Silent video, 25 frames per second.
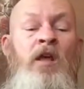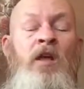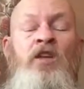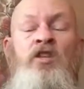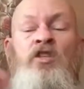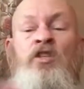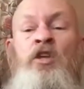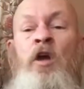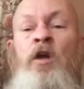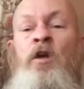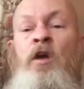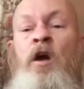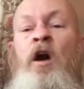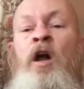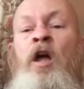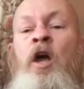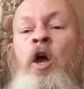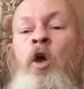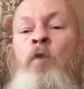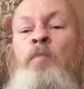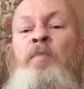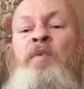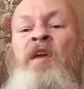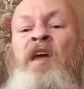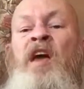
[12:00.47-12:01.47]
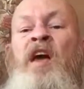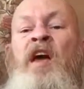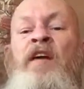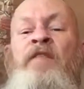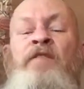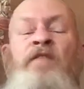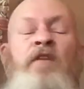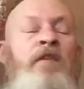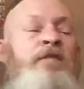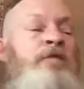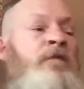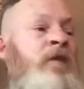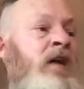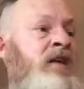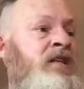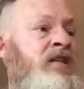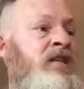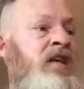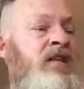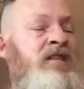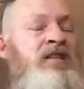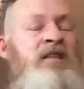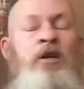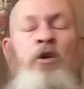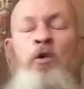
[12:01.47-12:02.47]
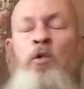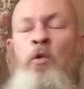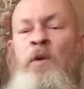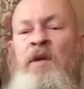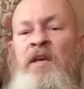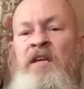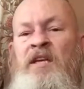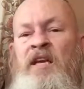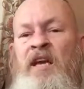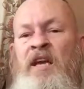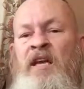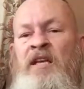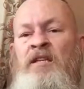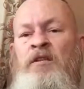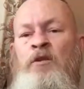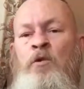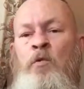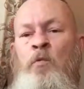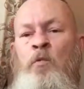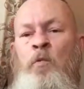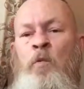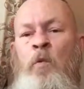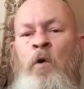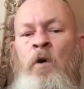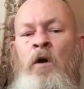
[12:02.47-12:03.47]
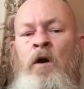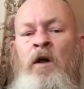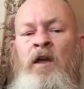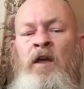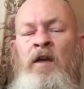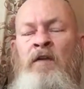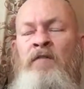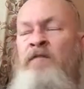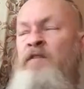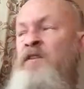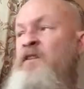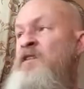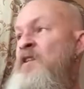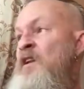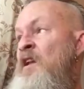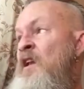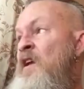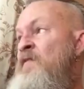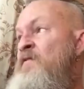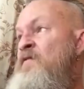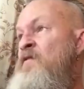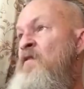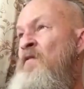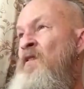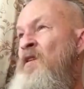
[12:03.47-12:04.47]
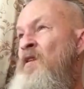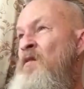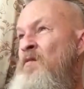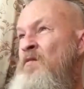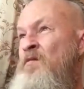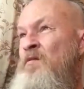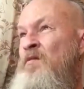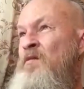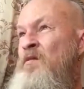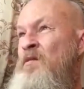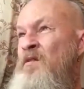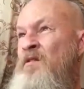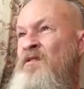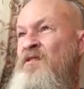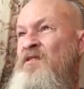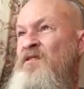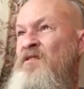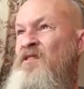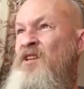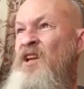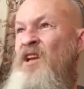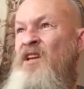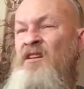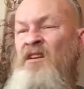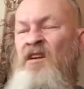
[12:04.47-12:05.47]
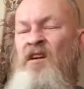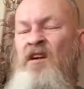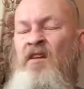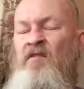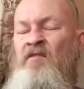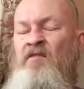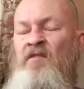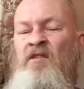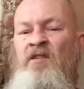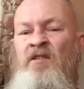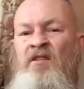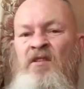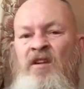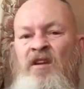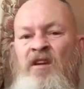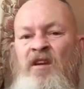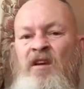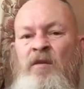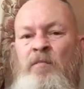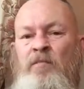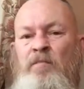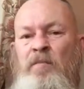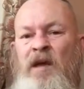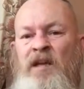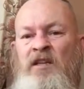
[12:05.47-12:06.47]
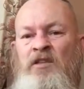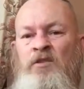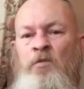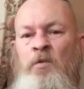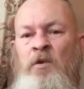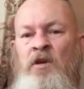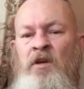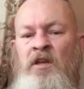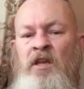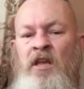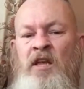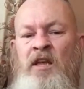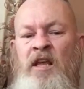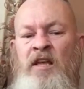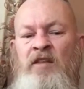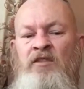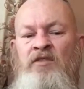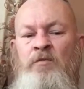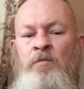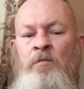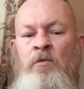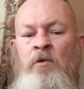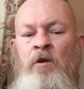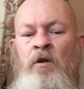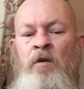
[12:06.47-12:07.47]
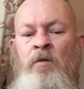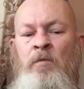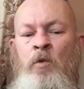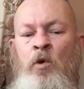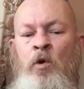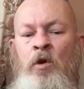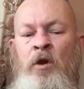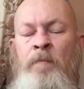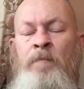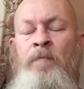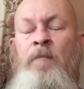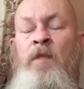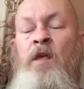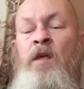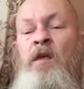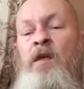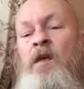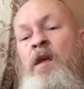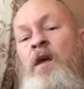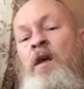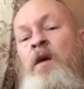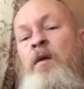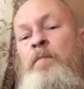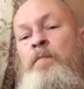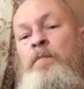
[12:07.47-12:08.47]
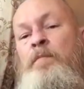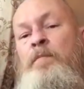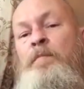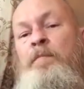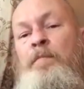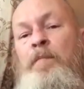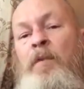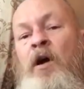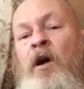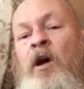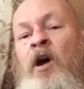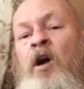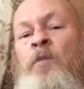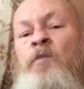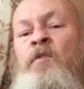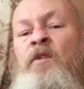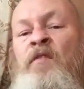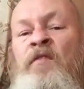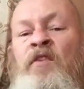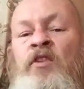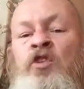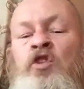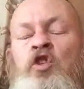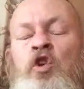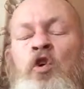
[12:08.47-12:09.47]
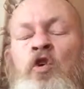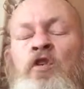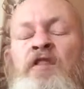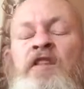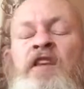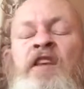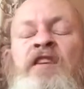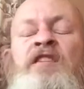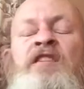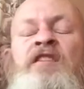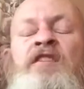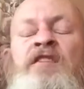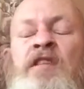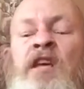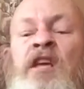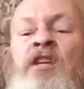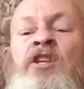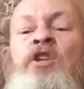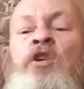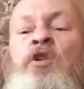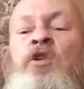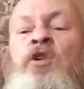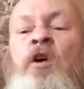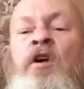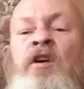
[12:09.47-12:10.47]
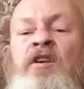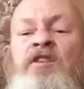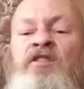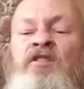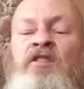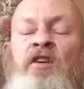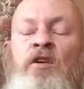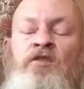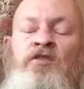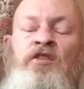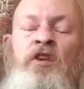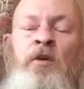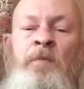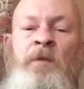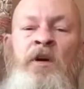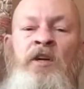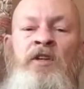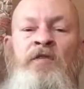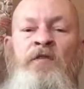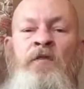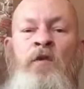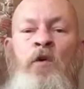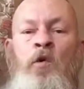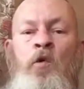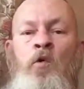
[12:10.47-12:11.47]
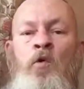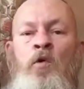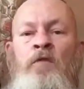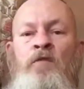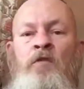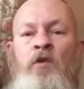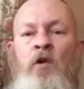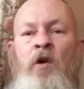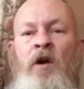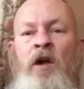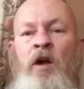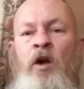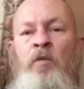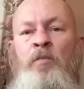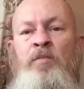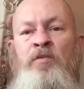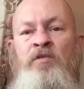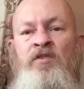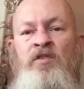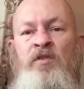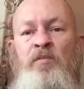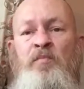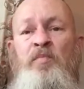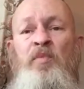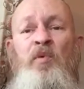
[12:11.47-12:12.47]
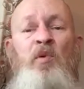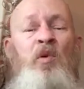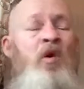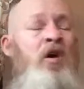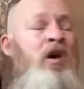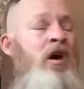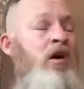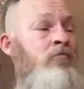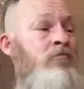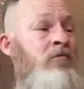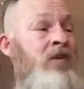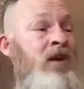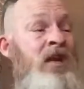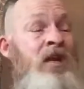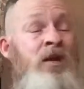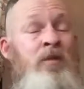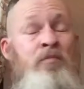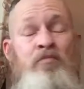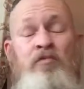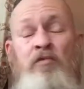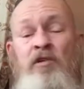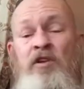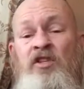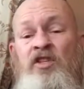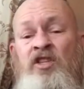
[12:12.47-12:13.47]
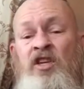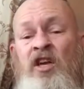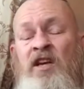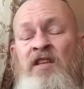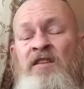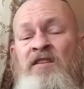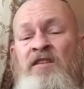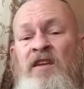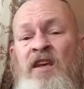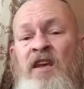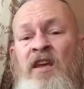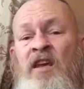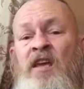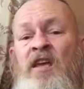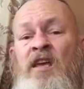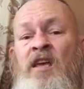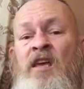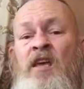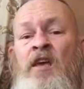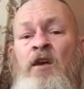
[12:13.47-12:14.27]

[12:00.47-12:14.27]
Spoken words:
So I hope you have a fantastic weekend, whatever's left of it. It's Saturday afternoon, back to work again tomorrow morning. But I hope you've enjoyed this. Thank you guys so, so much for all of your help and support. I really appreciate it.